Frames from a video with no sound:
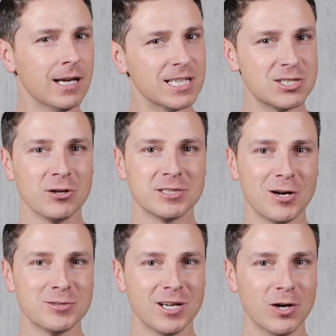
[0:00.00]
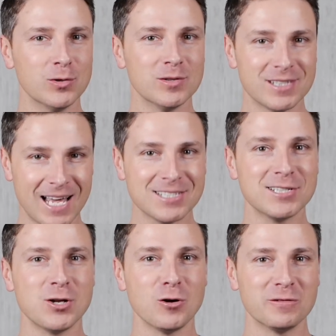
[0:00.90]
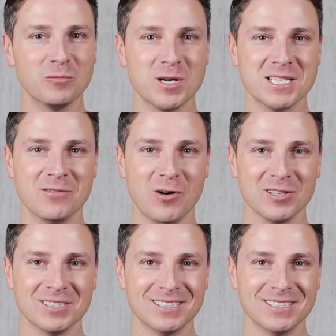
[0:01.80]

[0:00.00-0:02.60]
It's not Toto, that's the dog from Wizard of Oz.